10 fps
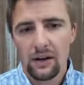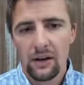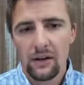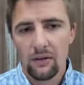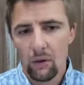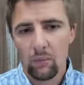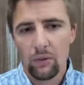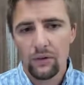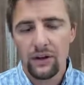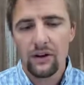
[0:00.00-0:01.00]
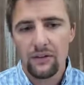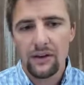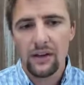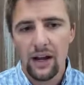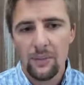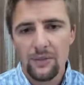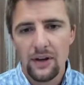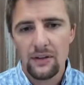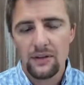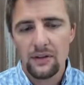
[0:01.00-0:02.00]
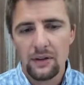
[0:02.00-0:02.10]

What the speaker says: and almost guarantee an abscess.